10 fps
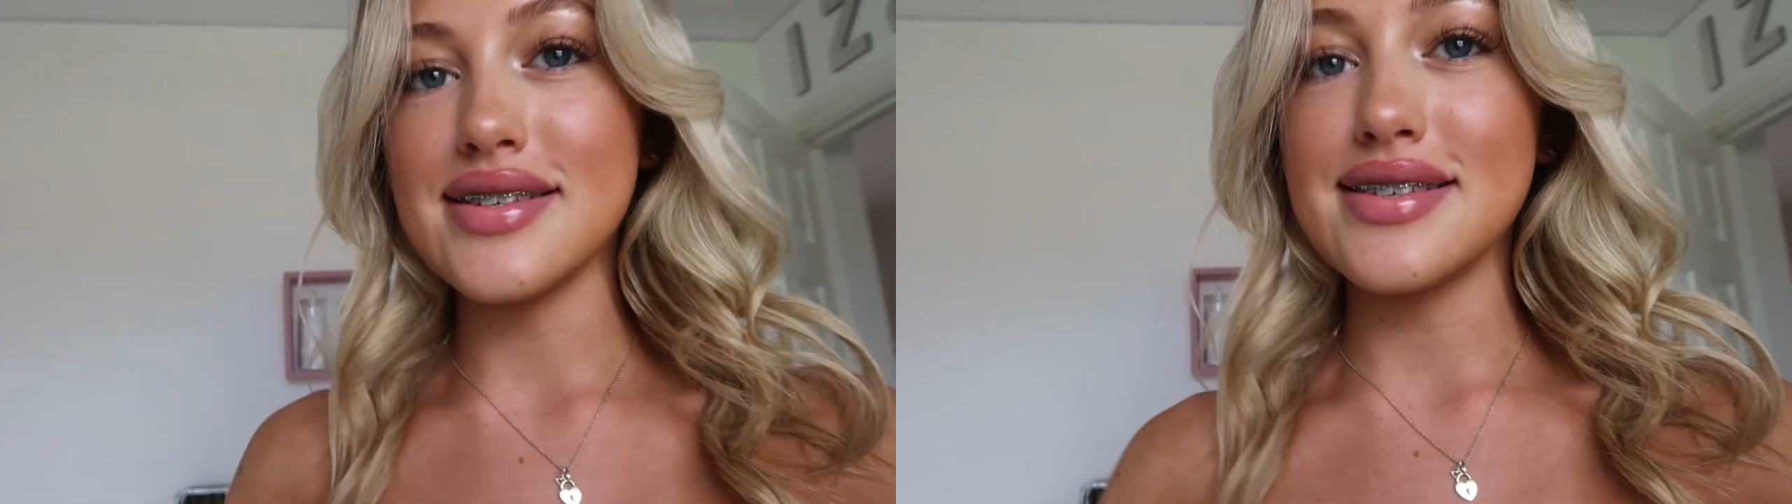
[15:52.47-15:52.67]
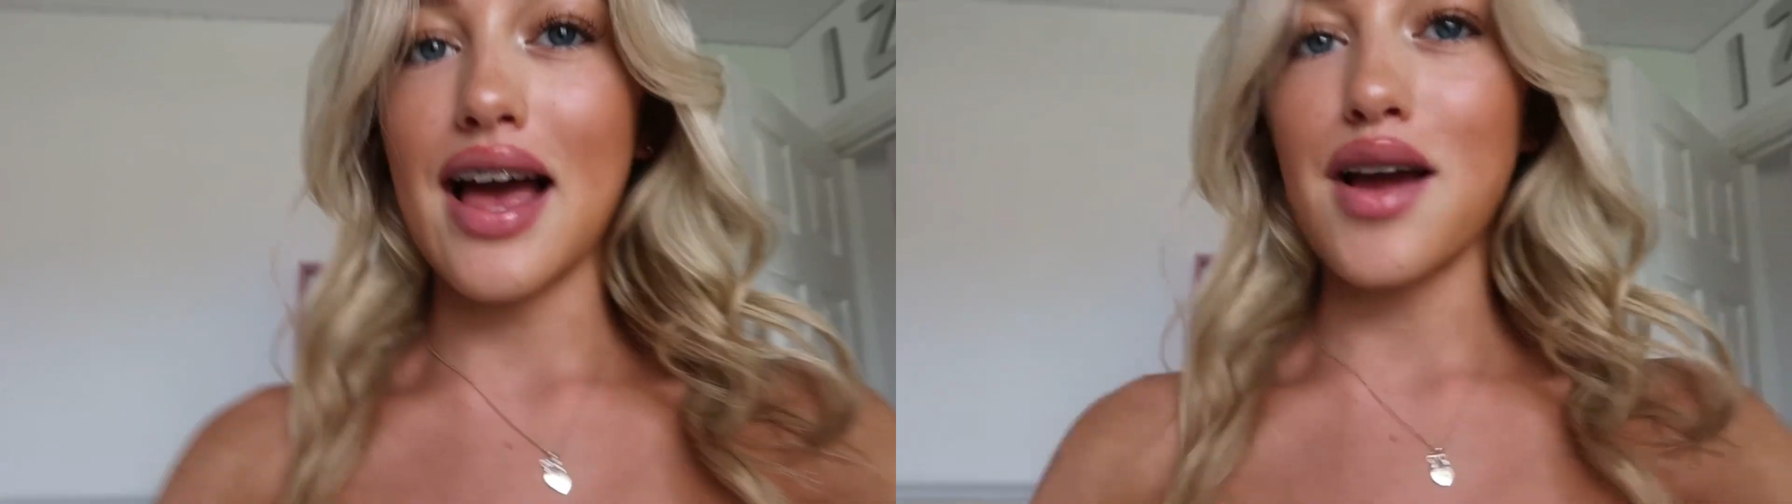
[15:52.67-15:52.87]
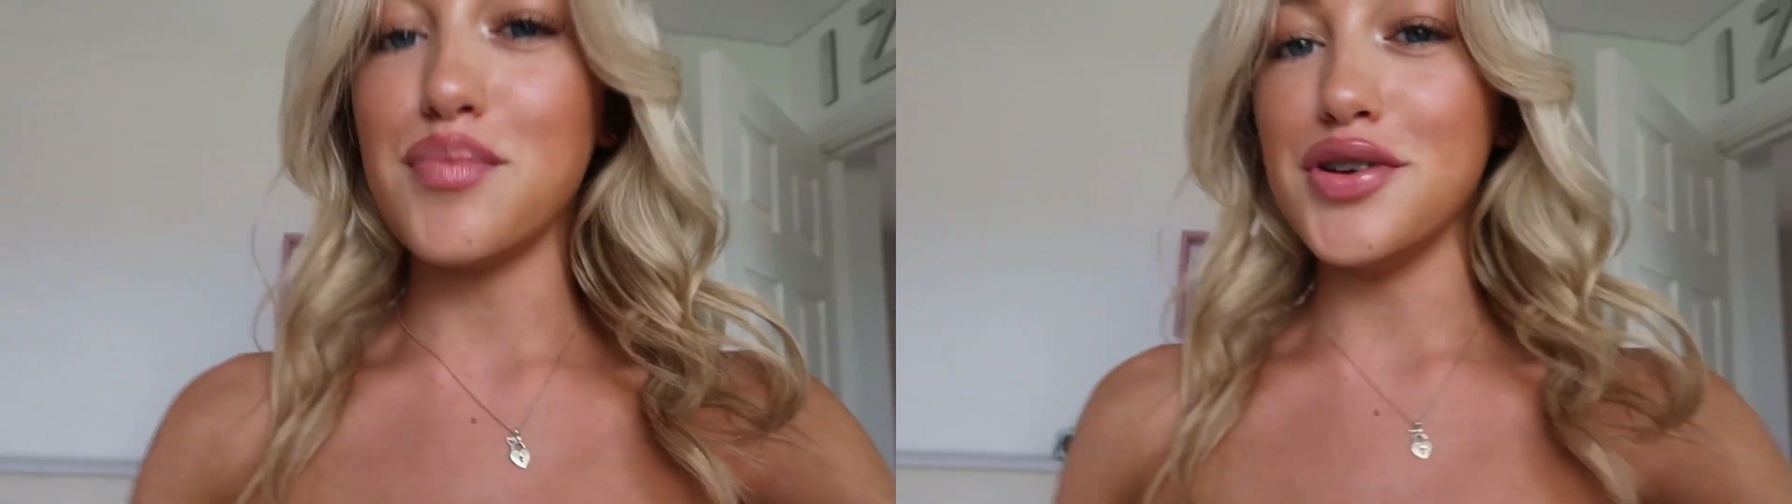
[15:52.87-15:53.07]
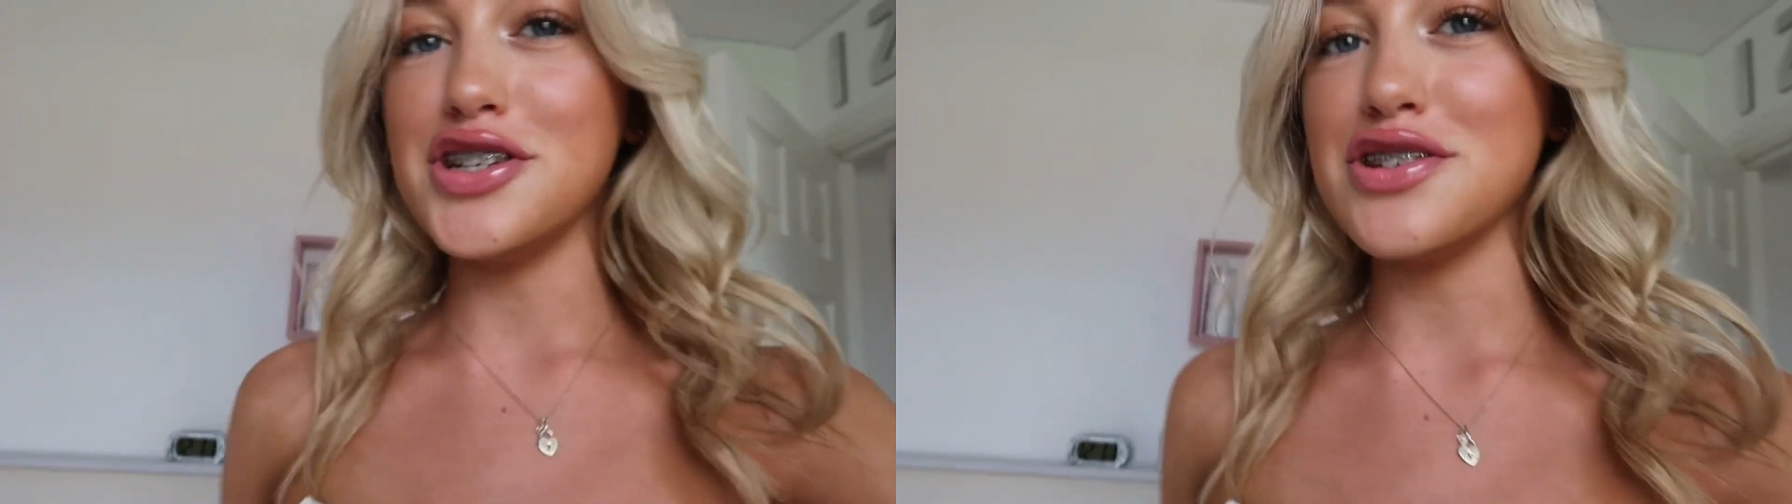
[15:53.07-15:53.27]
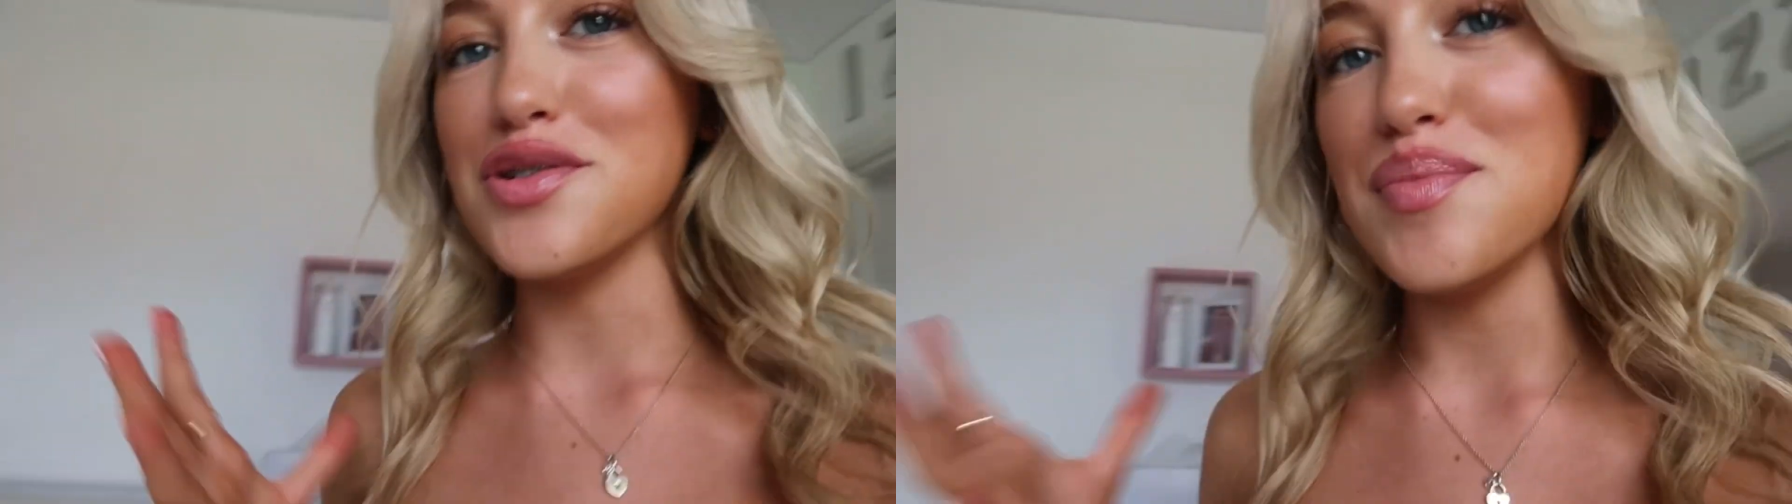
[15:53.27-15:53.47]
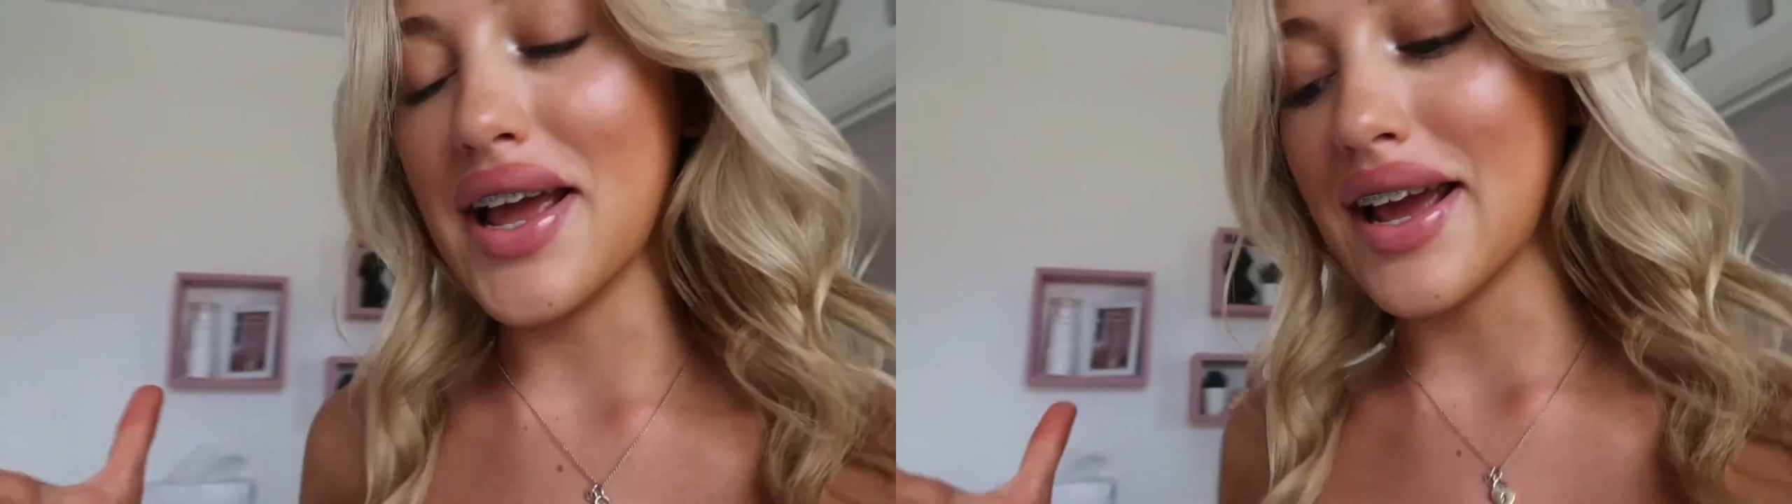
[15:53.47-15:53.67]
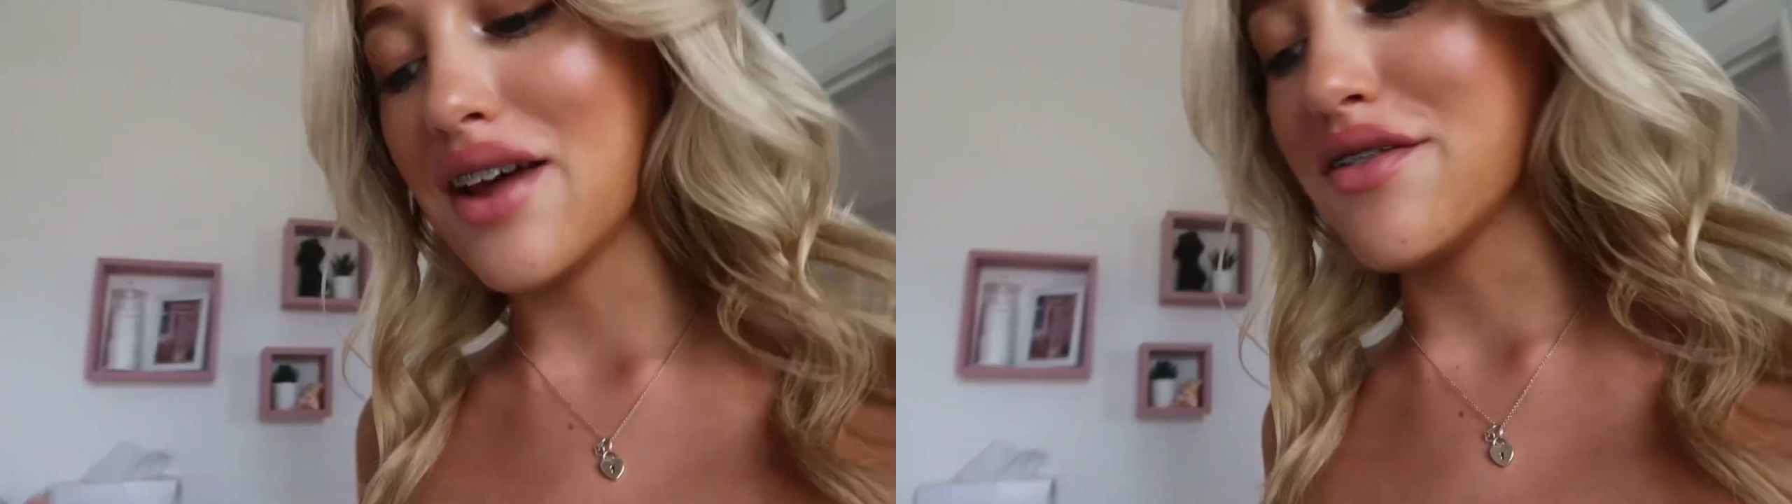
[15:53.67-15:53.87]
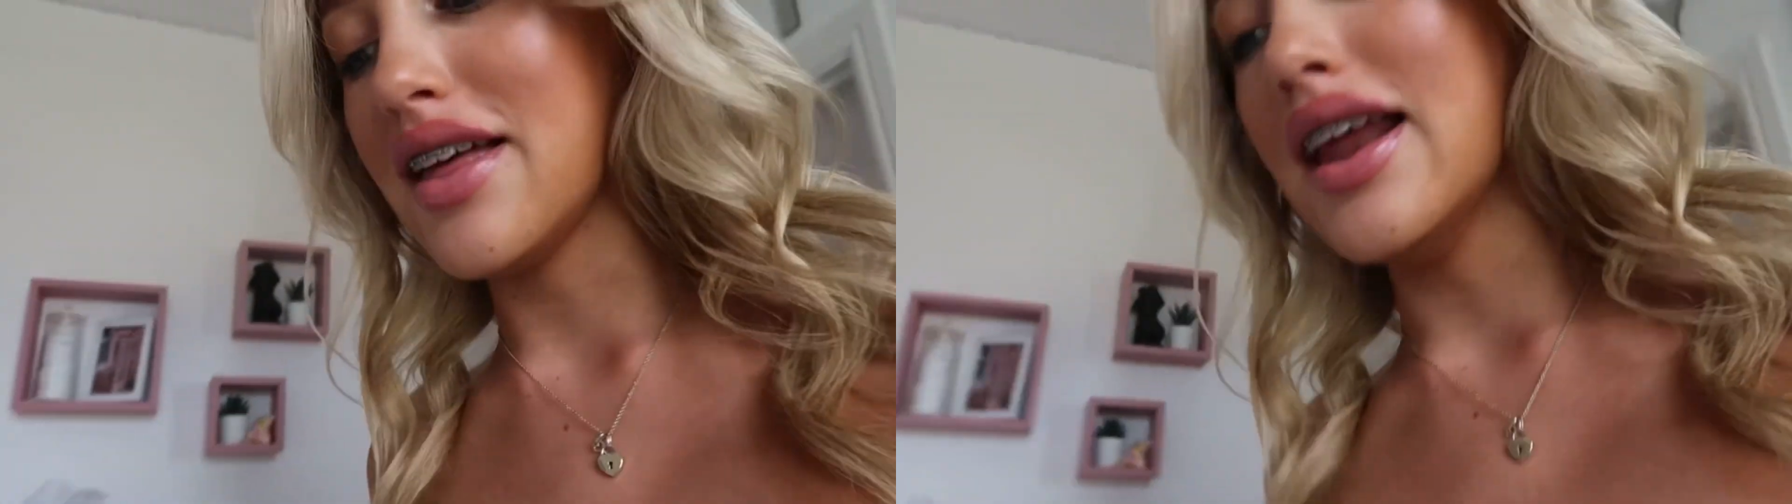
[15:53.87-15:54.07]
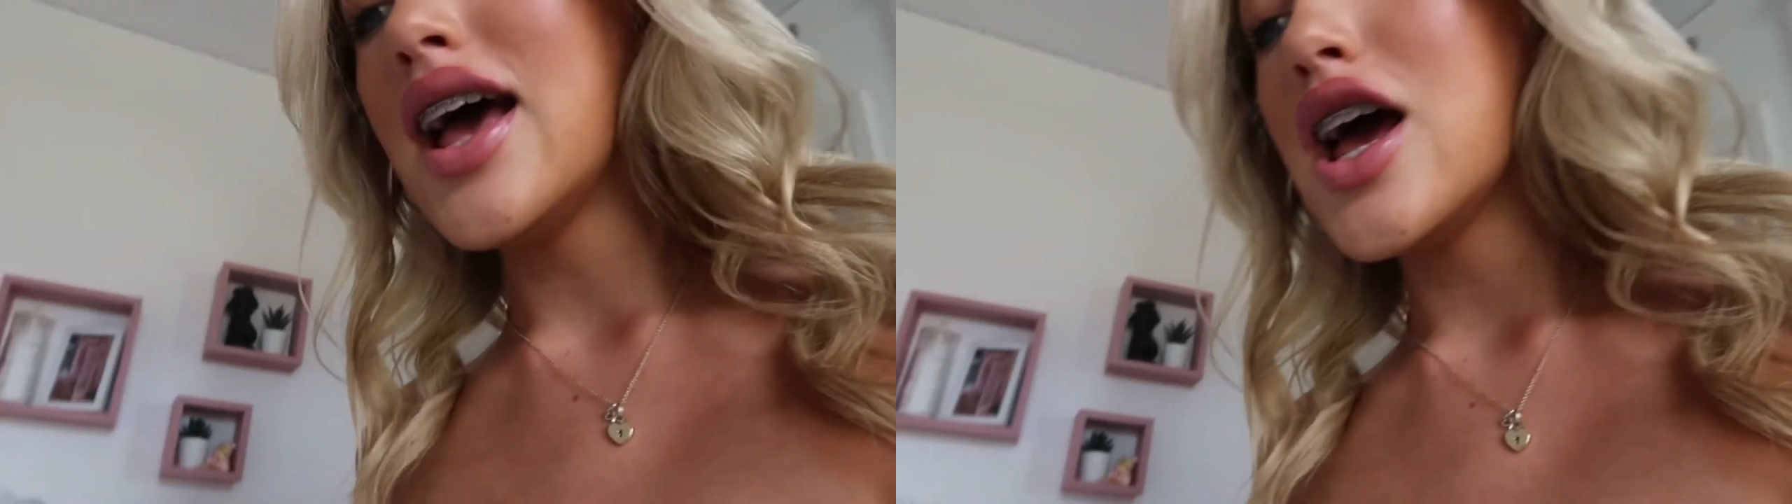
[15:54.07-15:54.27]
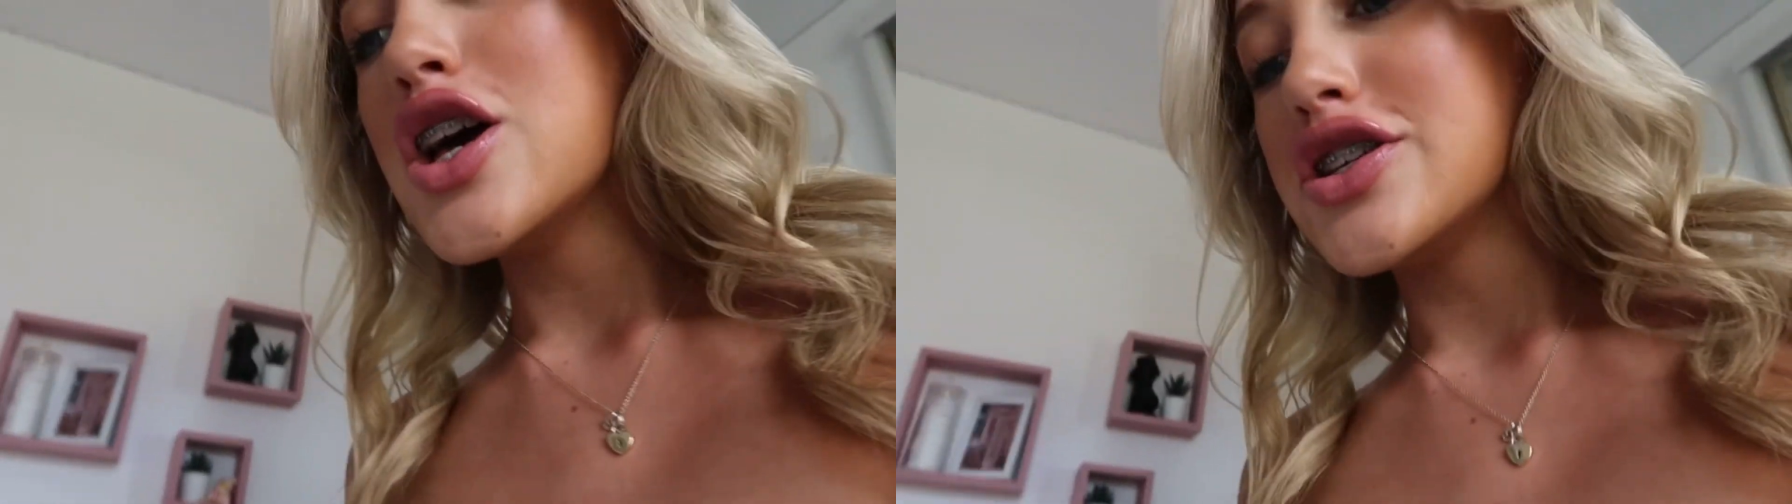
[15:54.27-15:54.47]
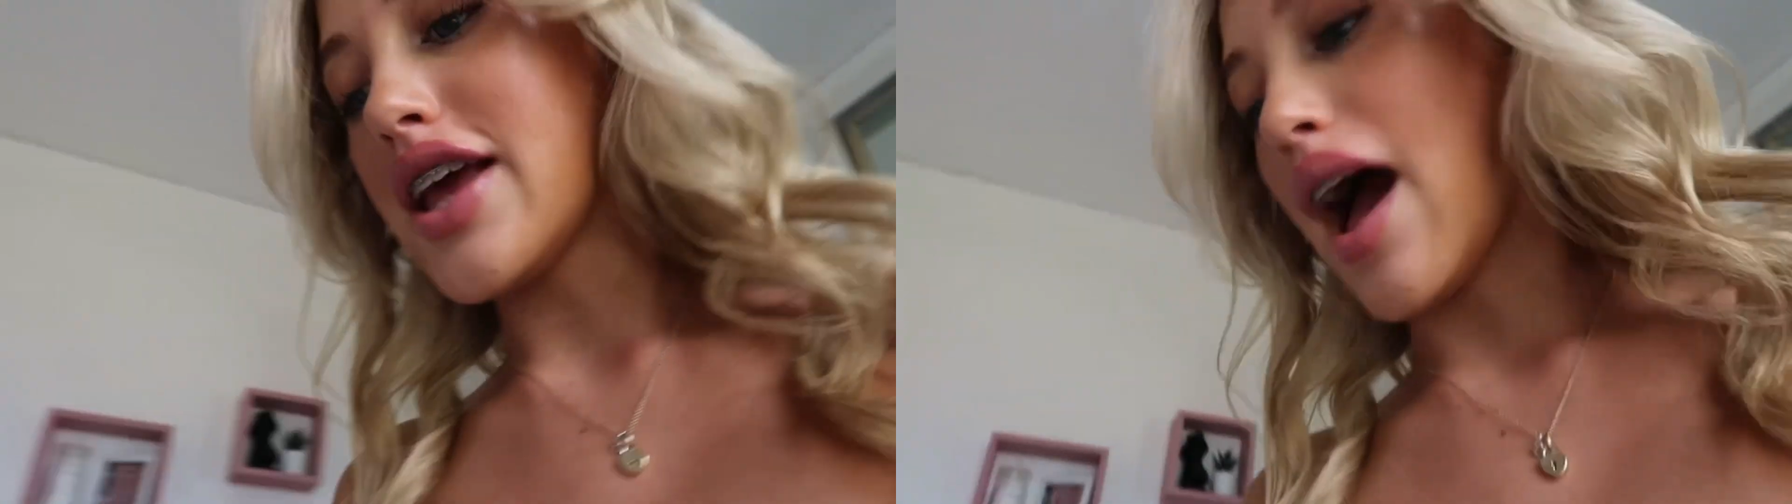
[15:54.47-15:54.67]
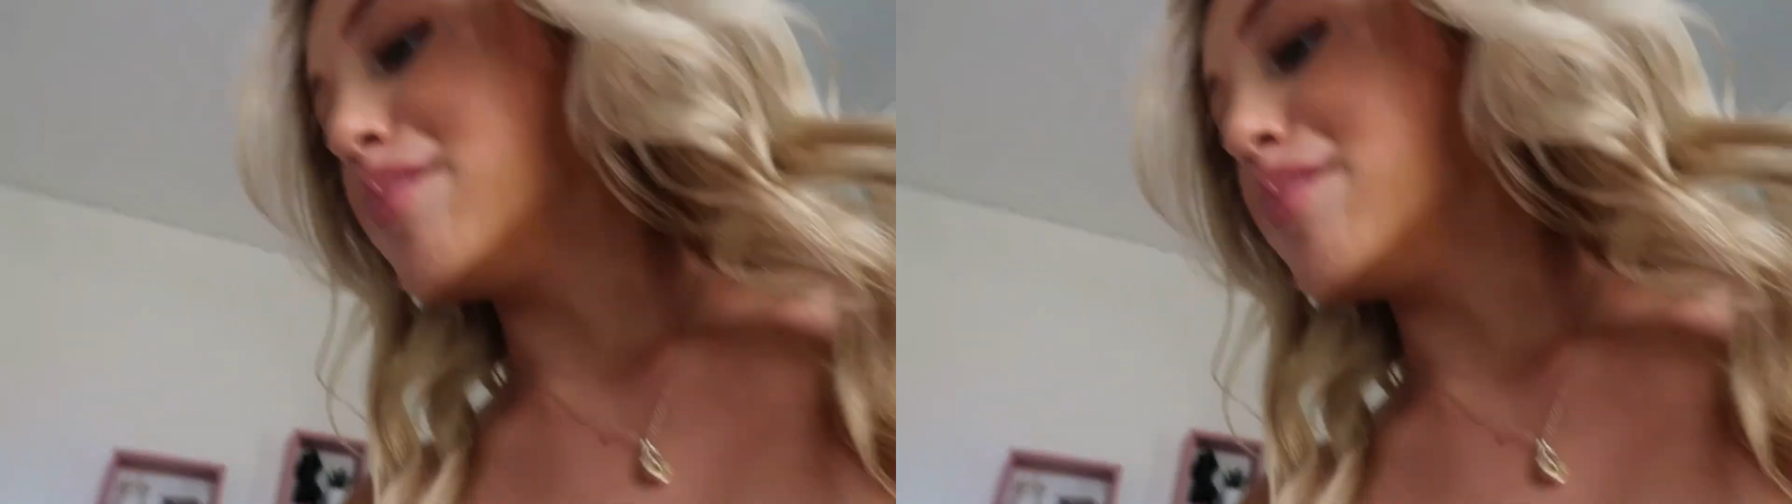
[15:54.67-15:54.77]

it's like Bougie's all pink and everything. So yeah,